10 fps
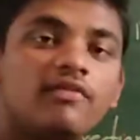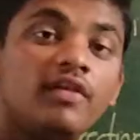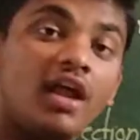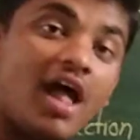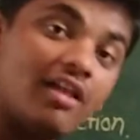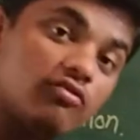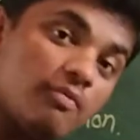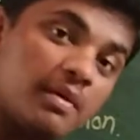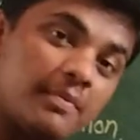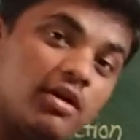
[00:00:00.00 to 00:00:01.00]
field are
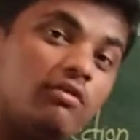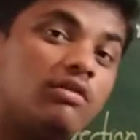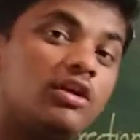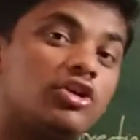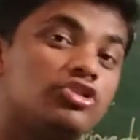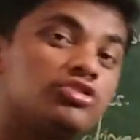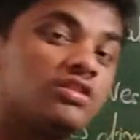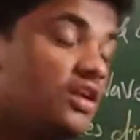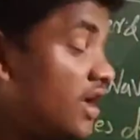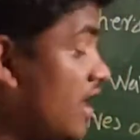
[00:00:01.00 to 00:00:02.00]
also perpendicular to each
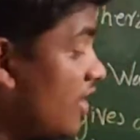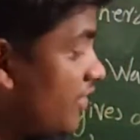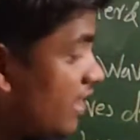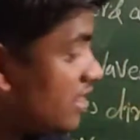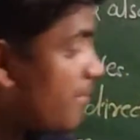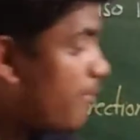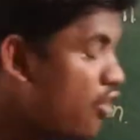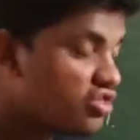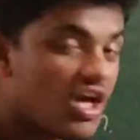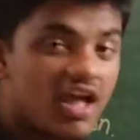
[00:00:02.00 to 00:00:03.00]
other, then the
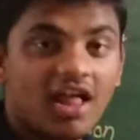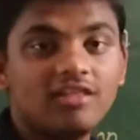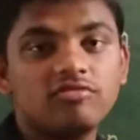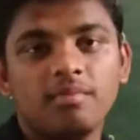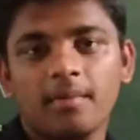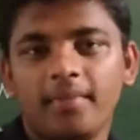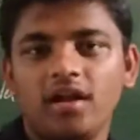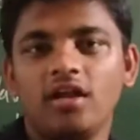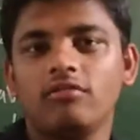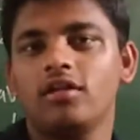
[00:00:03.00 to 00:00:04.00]
both are also
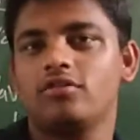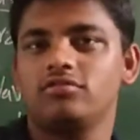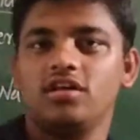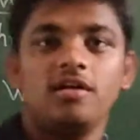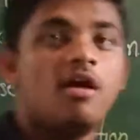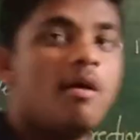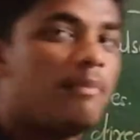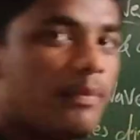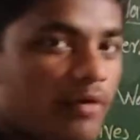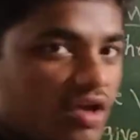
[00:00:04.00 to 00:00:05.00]
perpendicular to the
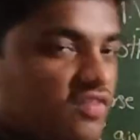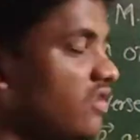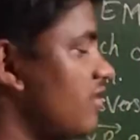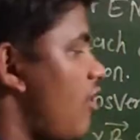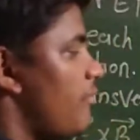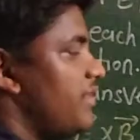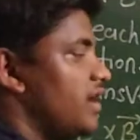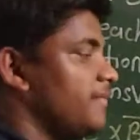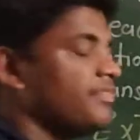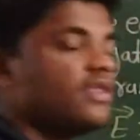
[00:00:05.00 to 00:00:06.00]
propagations of
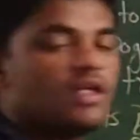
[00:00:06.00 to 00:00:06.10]
the